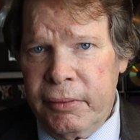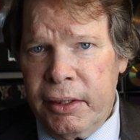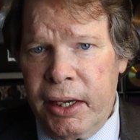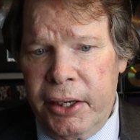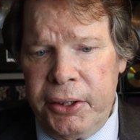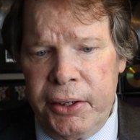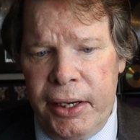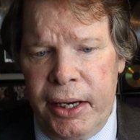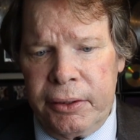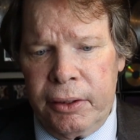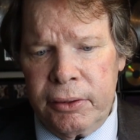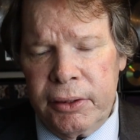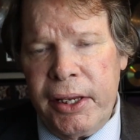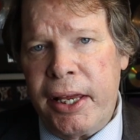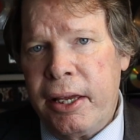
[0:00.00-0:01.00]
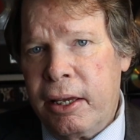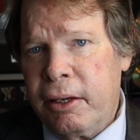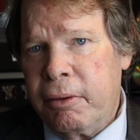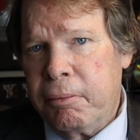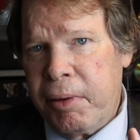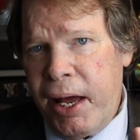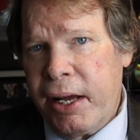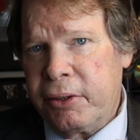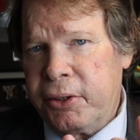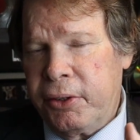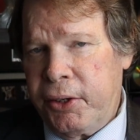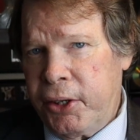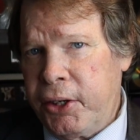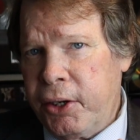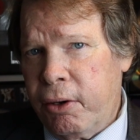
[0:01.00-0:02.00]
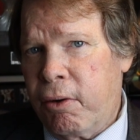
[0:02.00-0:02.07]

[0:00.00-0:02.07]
and you had a link back to the